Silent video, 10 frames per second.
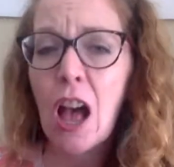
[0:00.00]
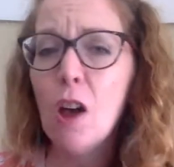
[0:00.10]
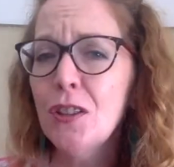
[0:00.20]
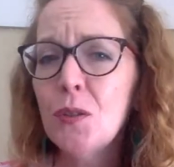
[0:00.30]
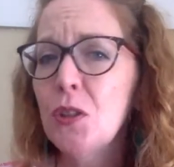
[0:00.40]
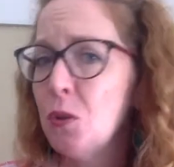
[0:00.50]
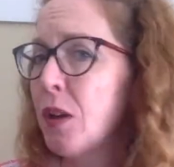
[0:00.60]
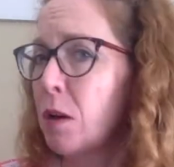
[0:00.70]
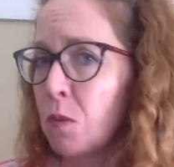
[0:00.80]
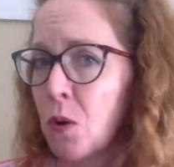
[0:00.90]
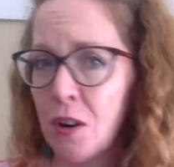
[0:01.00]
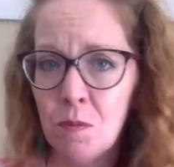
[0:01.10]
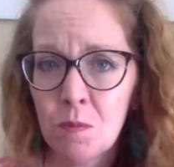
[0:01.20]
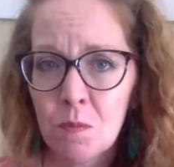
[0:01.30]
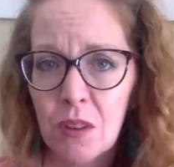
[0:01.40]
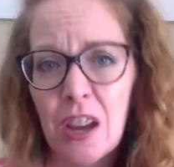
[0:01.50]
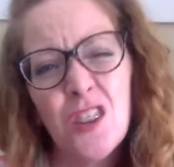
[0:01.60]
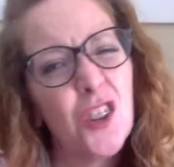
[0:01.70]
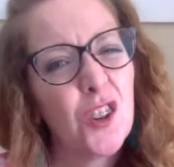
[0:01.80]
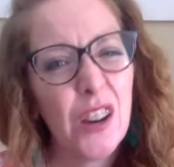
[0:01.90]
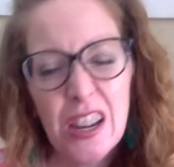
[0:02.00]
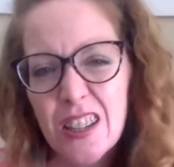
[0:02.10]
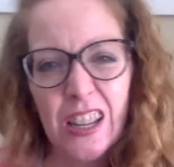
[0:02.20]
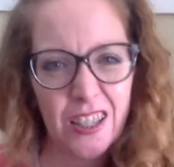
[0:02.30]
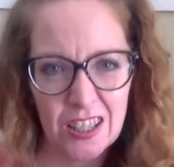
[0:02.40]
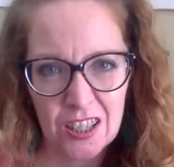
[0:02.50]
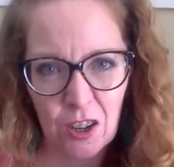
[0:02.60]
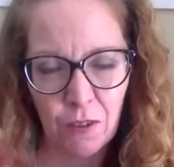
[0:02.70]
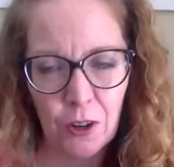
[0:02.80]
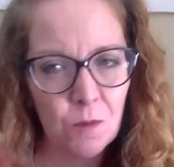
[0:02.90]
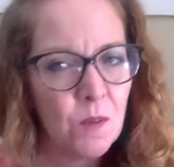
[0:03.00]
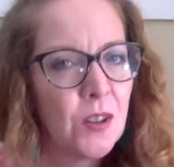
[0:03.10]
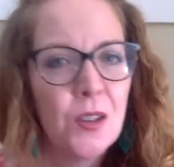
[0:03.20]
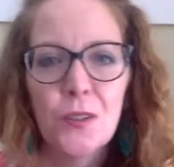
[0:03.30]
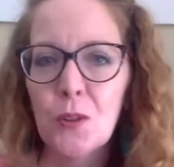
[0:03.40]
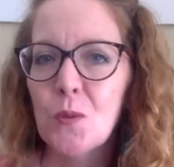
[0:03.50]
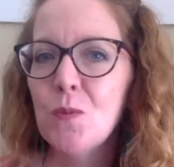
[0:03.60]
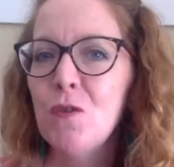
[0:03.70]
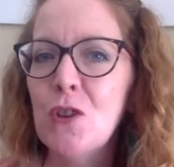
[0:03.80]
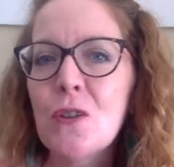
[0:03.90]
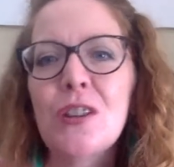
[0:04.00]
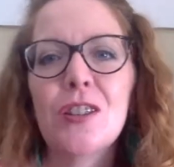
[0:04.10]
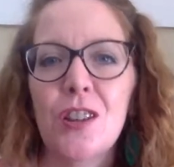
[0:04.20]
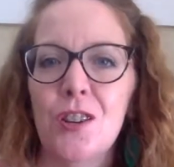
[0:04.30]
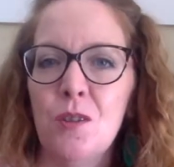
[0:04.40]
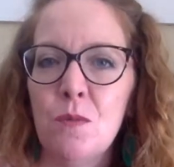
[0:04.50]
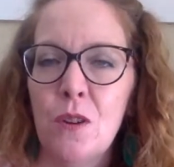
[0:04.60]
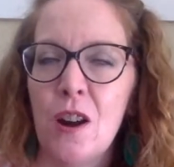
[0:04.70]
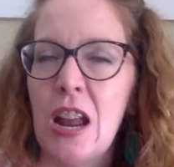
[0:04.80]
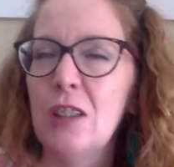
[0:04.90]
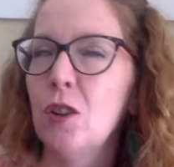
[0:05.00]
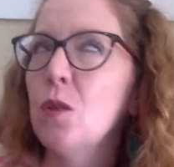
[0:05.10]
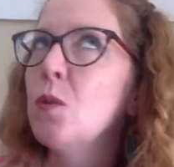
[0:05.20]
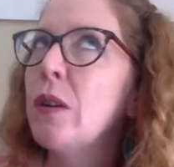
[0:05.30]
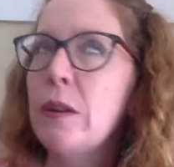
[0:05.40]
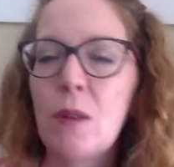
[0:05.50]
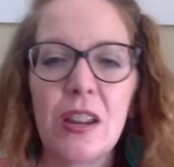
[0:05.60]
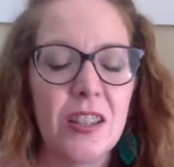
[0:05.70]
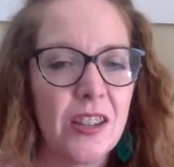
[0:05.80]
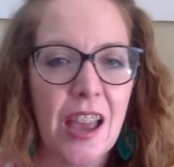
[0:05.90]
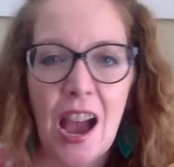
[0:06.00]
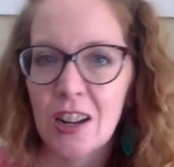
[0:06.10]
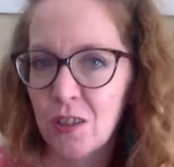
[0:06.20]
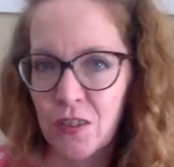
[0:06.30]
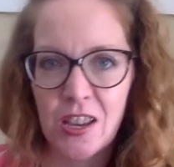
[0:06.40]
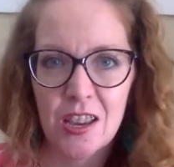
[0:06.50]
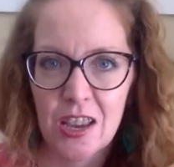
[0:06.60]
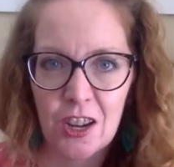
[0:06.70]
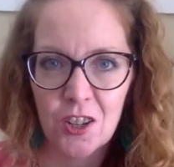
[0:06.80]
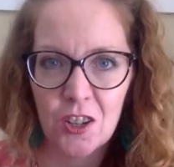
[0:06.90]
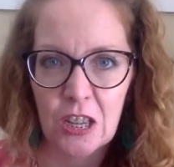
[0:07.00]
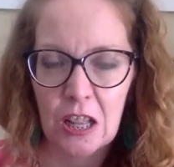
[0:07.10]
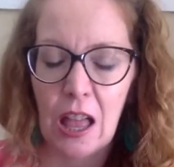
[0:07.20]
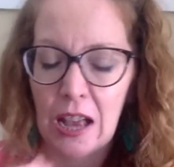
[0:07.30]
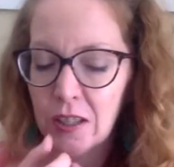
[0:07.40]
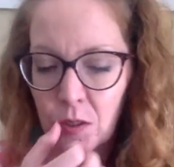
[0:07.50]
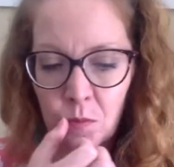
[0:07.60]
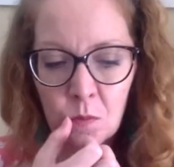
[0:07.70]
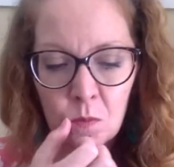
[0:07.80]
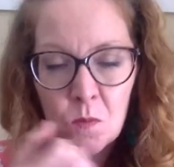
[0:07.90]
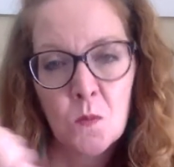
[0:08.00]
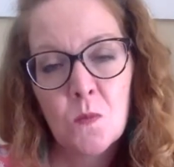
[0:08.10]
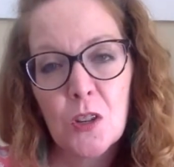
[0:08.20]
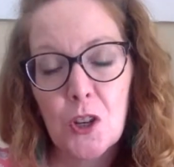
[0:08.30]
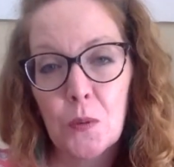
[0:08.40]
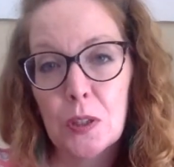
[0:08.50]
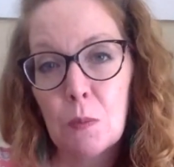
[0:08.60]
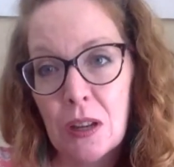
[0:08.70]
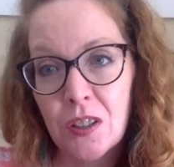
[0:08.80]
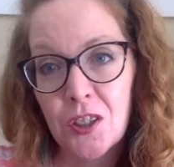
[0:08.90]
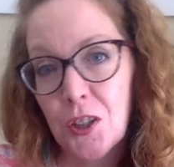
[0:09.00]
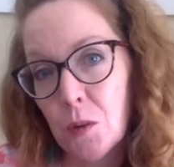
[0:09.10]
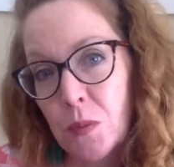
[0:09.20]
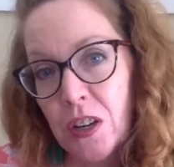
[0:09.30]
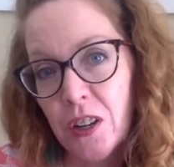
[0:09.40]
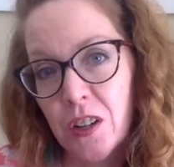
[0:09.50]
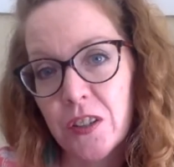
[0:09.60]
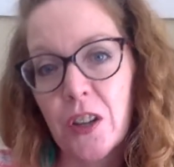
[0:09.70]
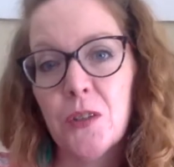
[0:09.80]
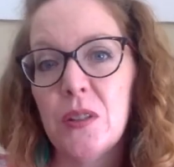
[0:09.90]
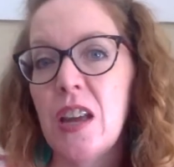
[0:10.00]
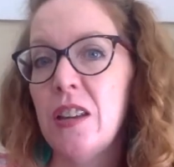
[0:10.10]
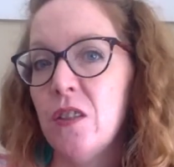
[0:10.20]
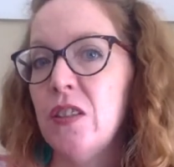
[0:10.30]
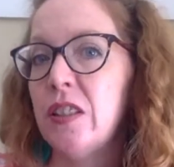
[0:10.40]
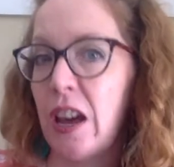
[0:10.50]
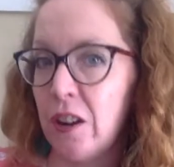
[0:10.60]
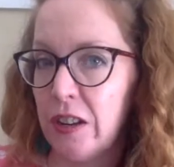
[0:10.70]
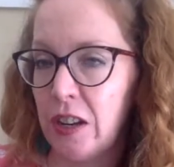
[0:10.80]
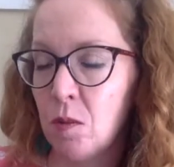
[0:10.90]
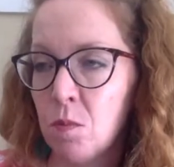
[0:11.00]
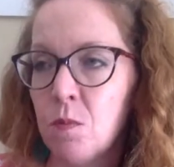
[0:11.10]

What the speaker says: Also, you get bored and your grade tends to suffer. So view the discussion board as a great way to stay actively engaged in the class. Your responses to your peers are due at the end of Saturday.